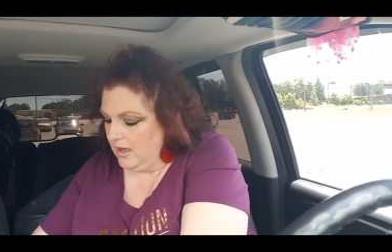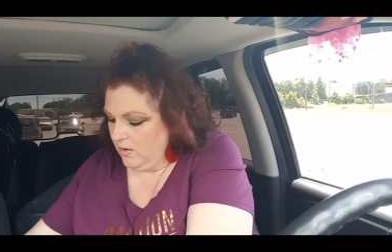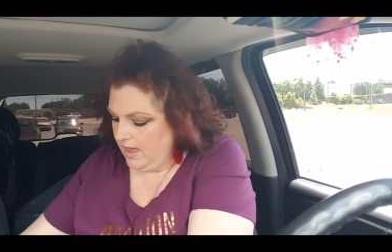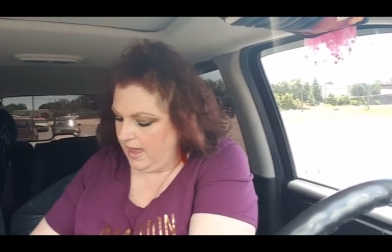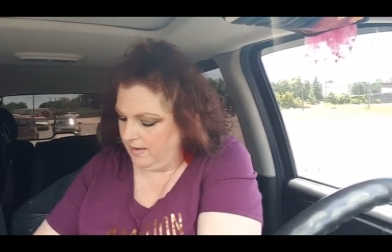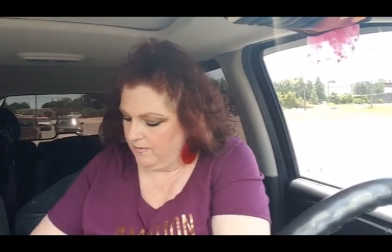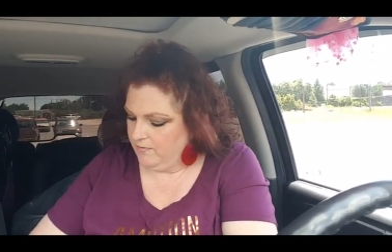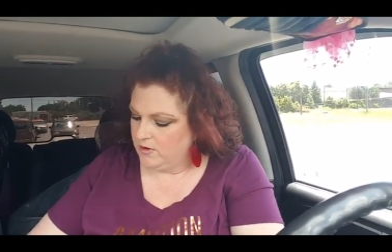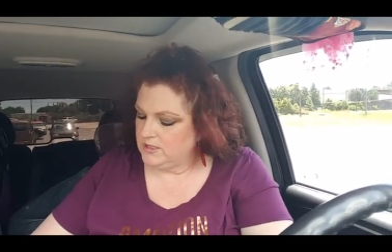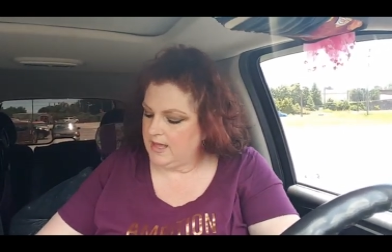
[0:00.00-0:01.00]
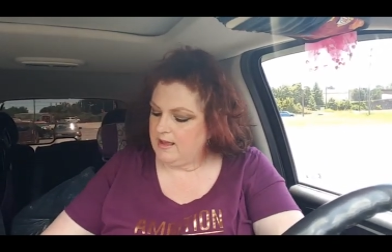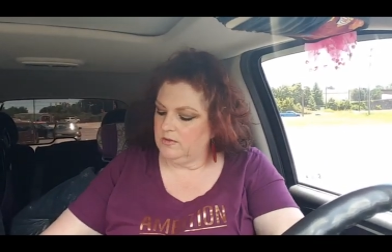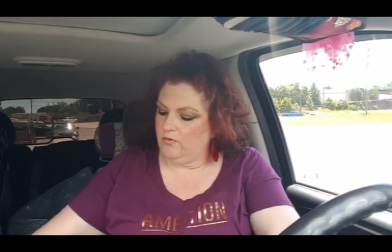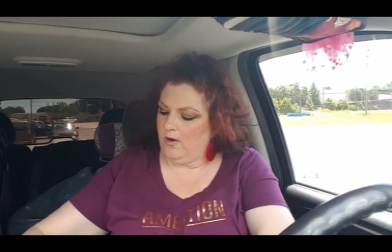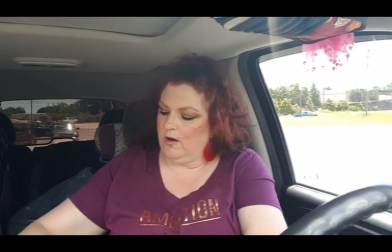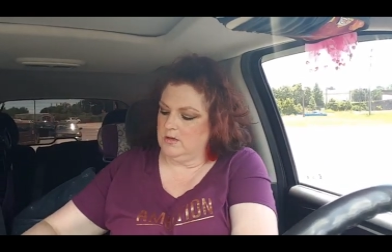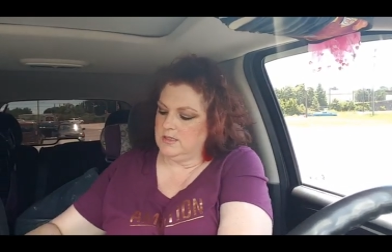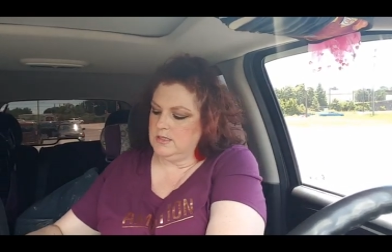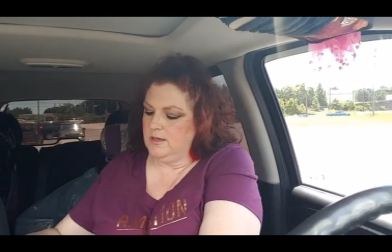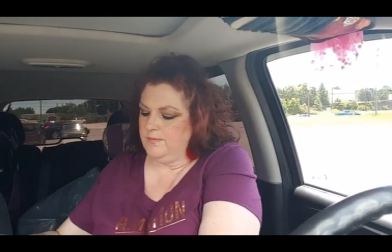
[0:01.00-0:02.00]
Okay, first things
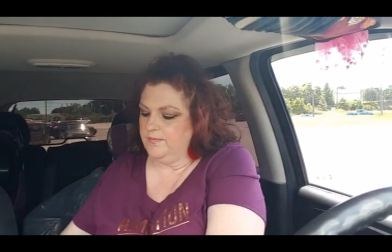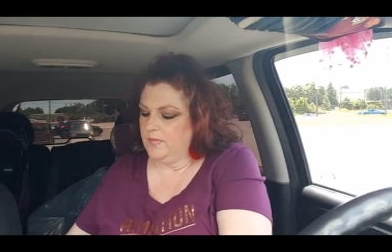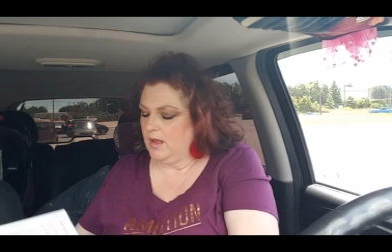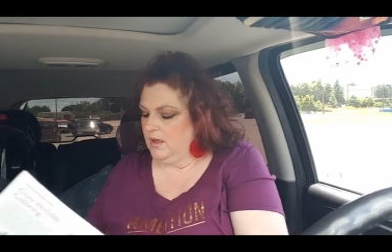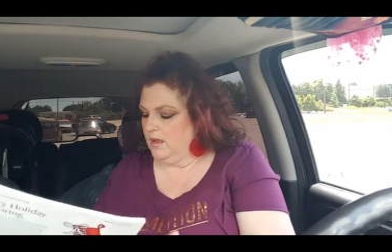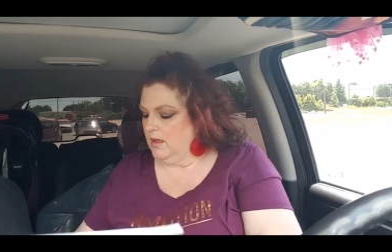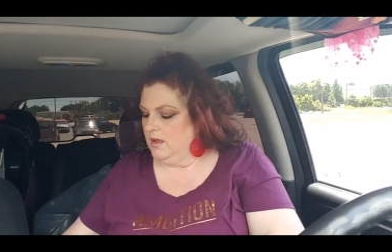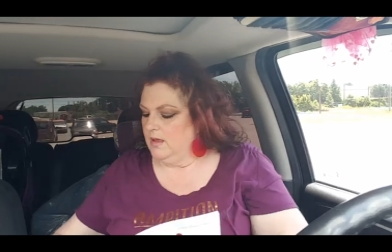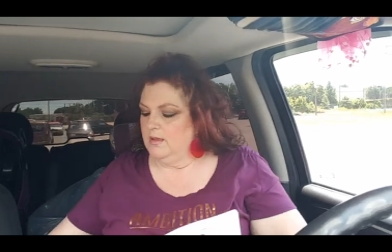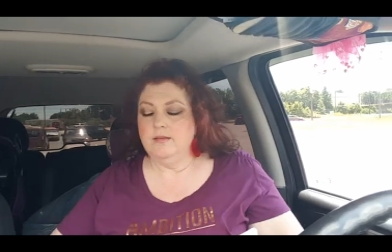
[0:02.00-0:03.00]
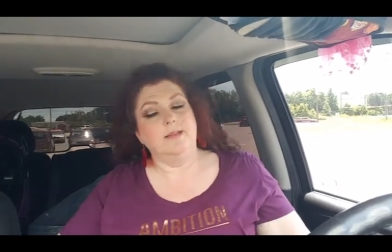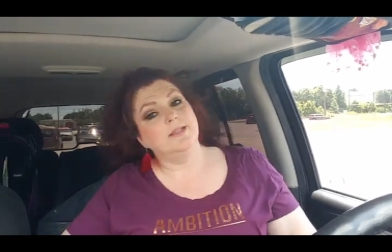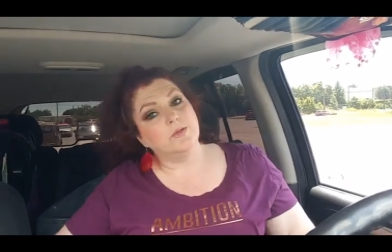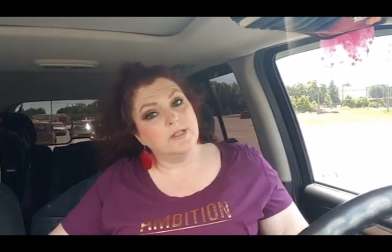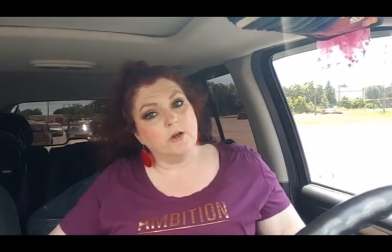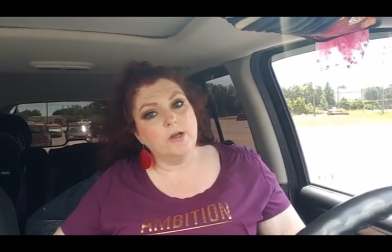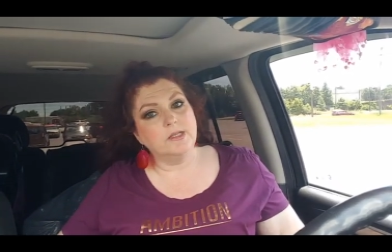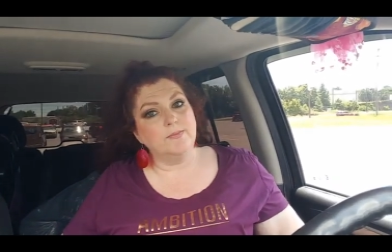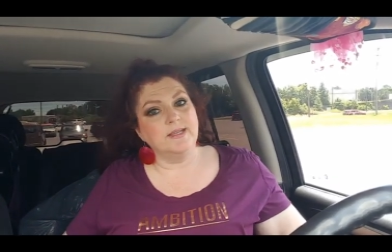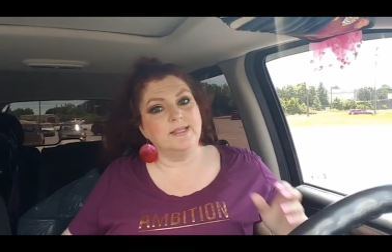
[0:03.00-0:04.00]
first. This one's a
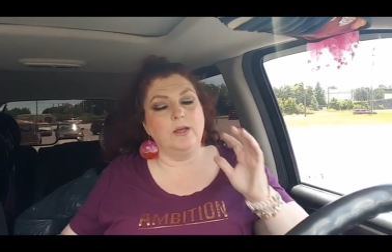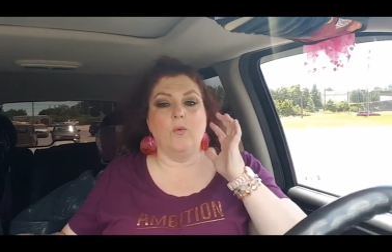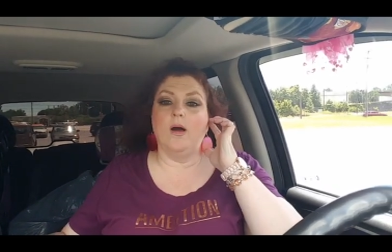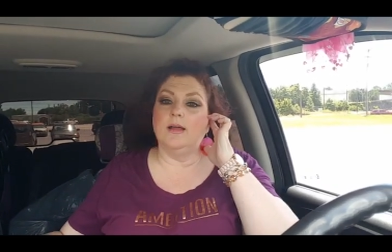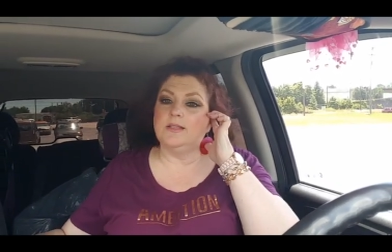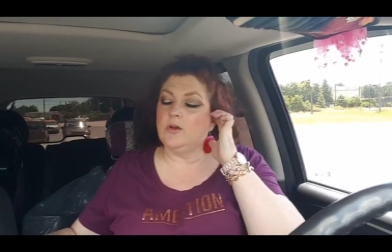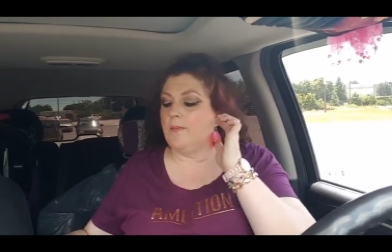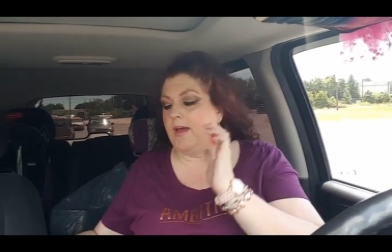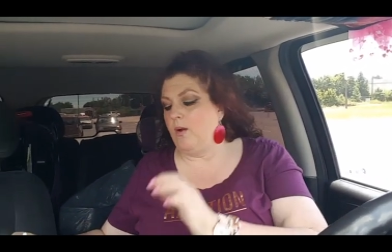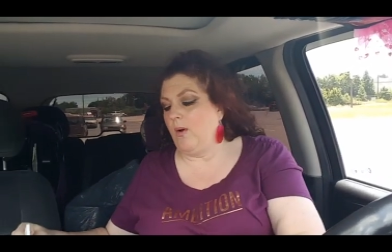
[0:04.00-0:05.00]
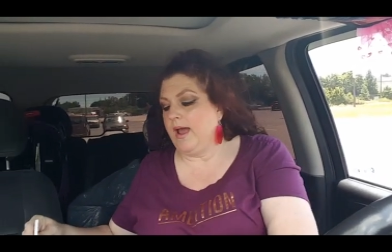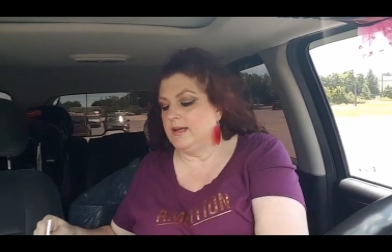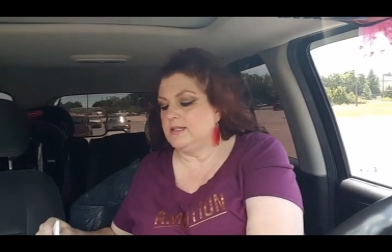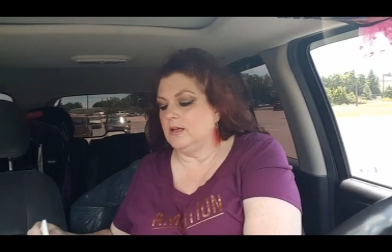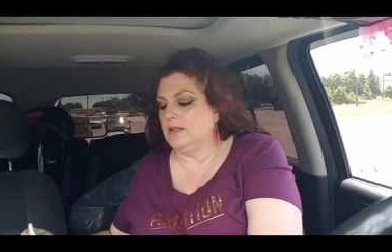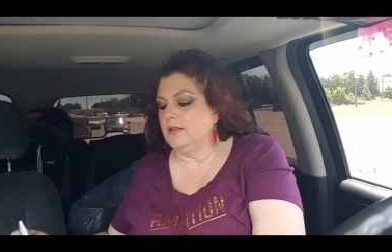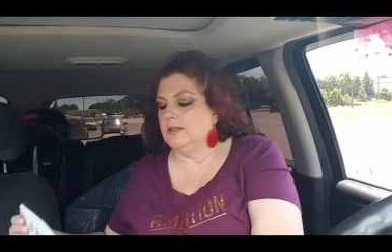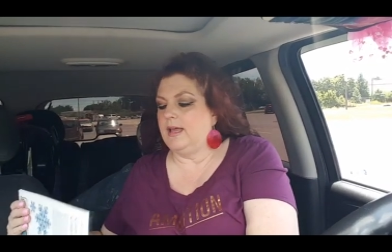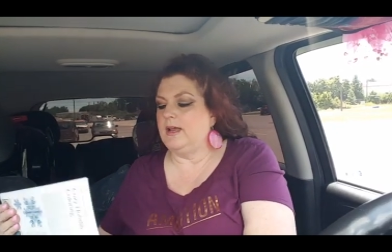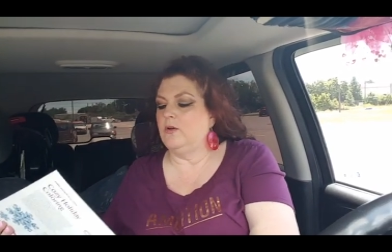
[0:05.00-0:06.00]
Christmassy one, so I may wait until a
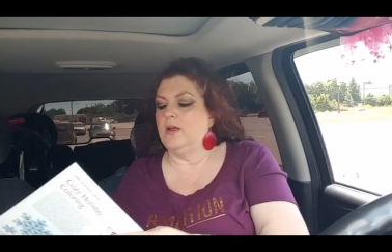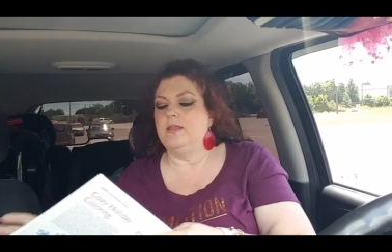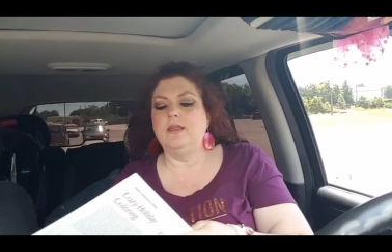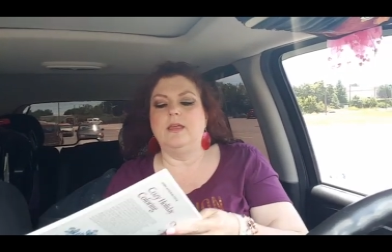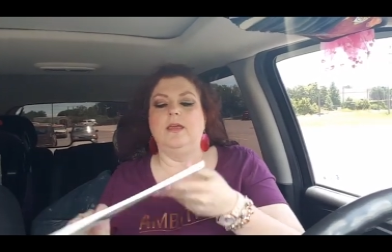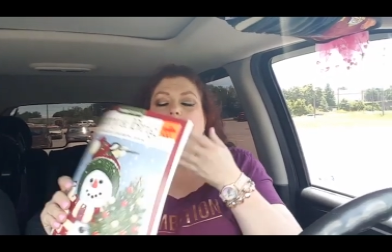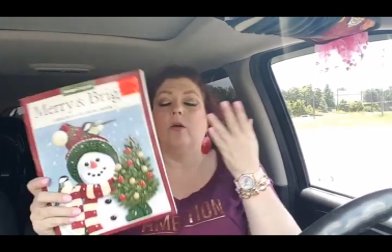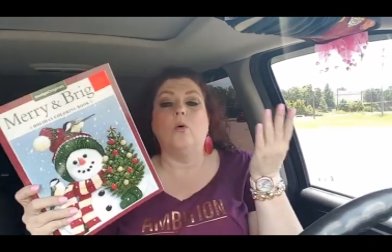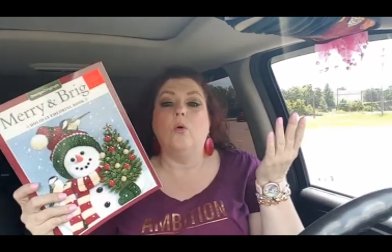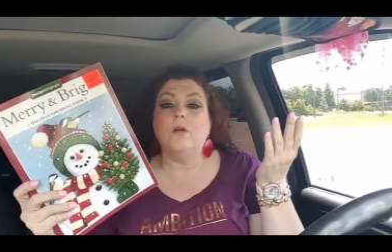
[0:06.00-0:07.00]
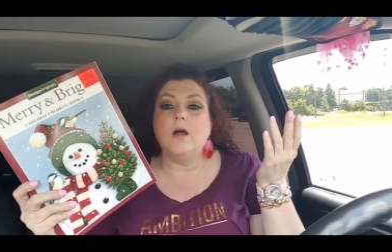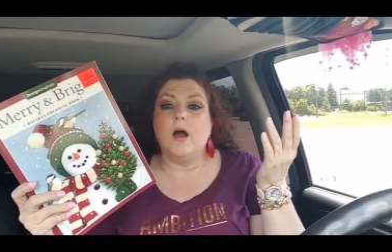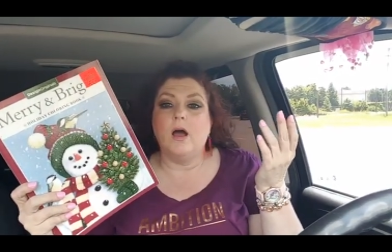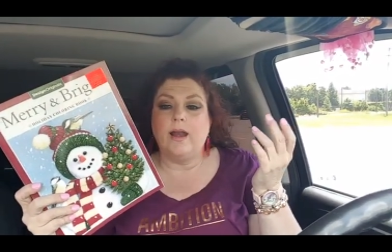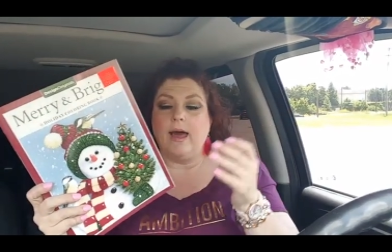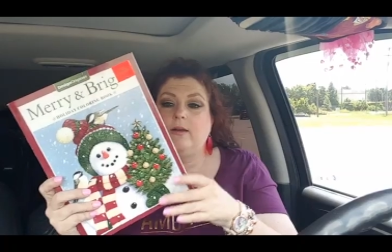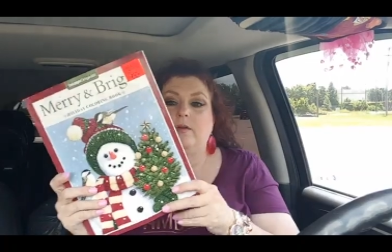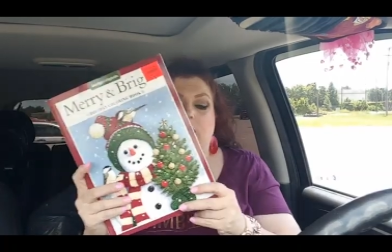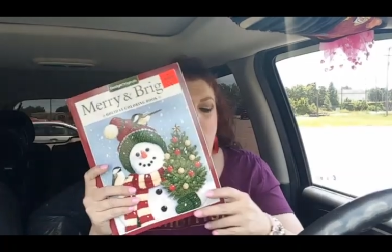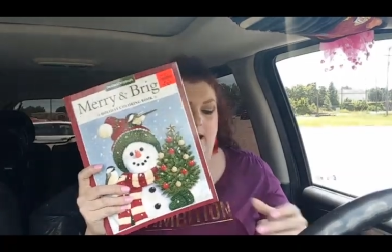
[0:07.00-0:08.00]
little later in the year or not. I
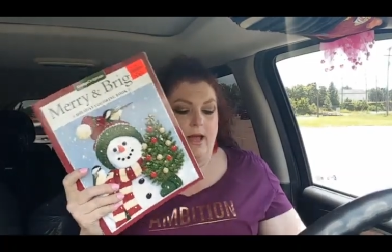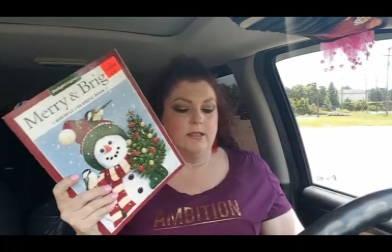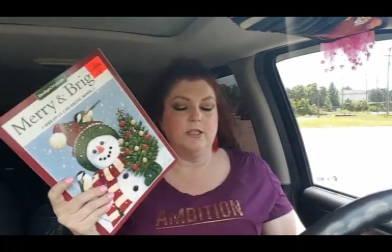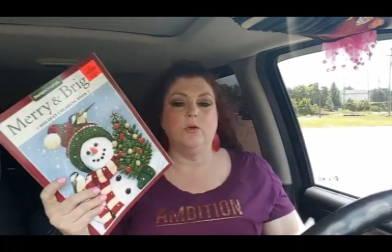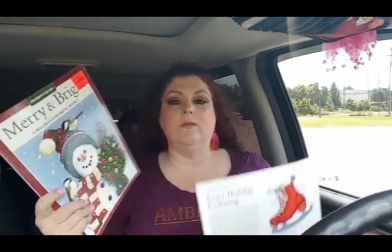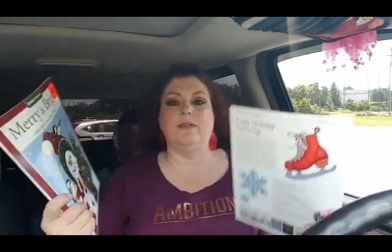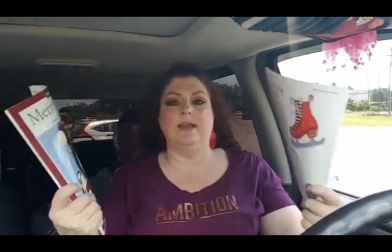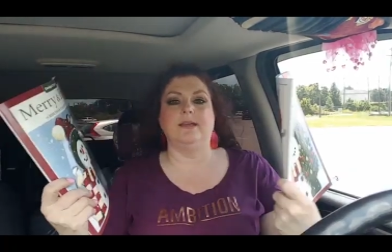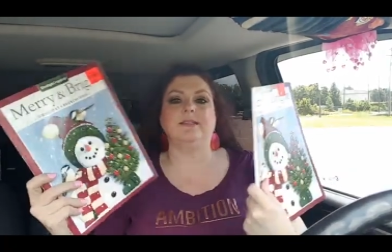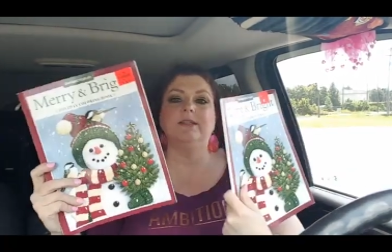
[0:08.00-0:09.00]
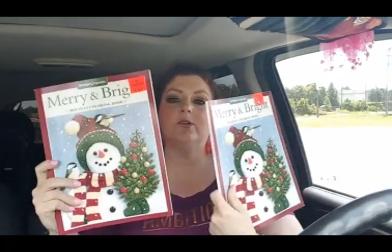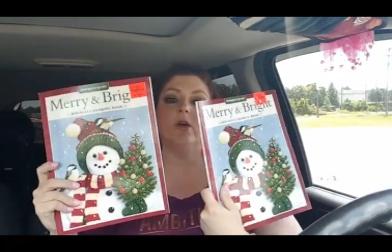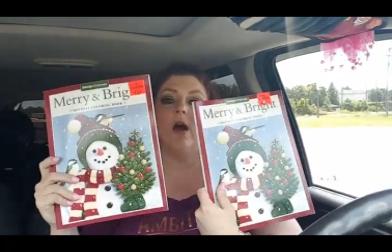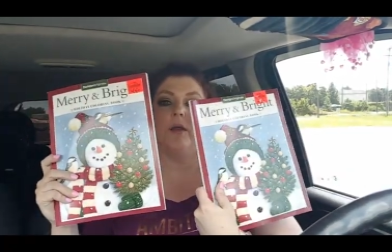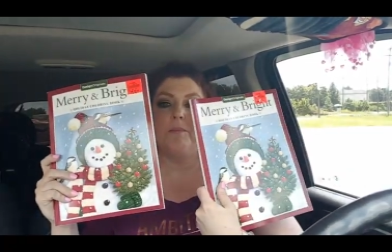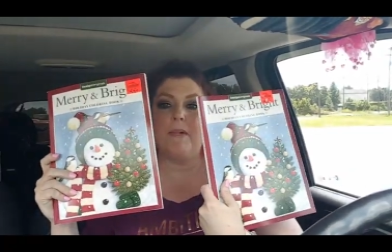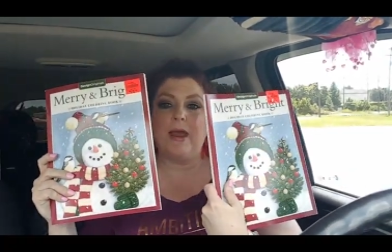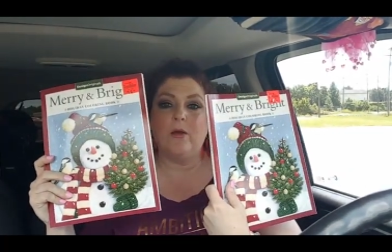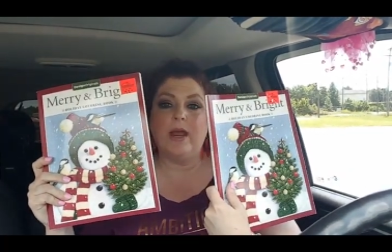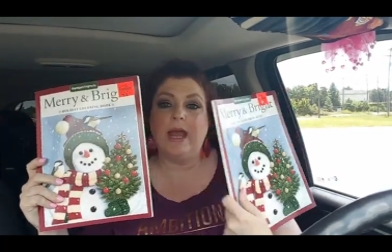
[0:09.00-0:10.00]
don't know. I got two of these. These are called
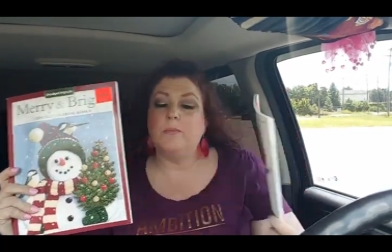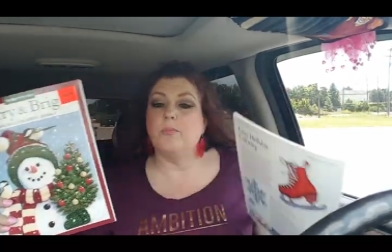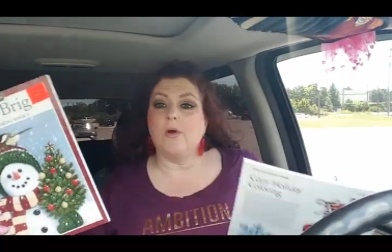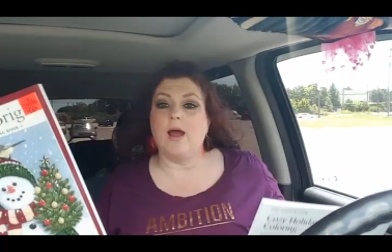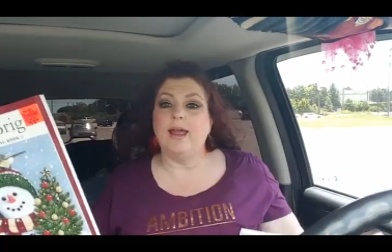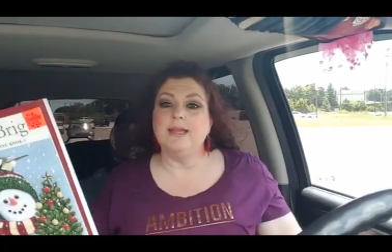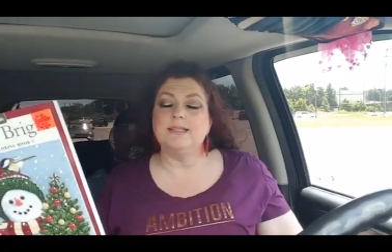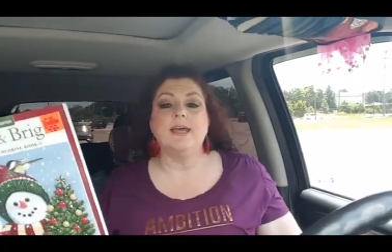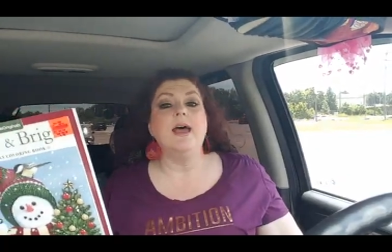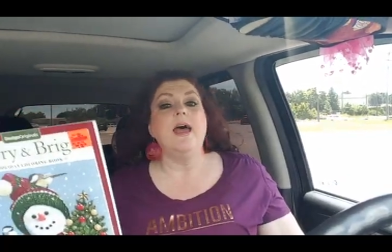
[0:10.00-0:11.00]
Merry and Bright.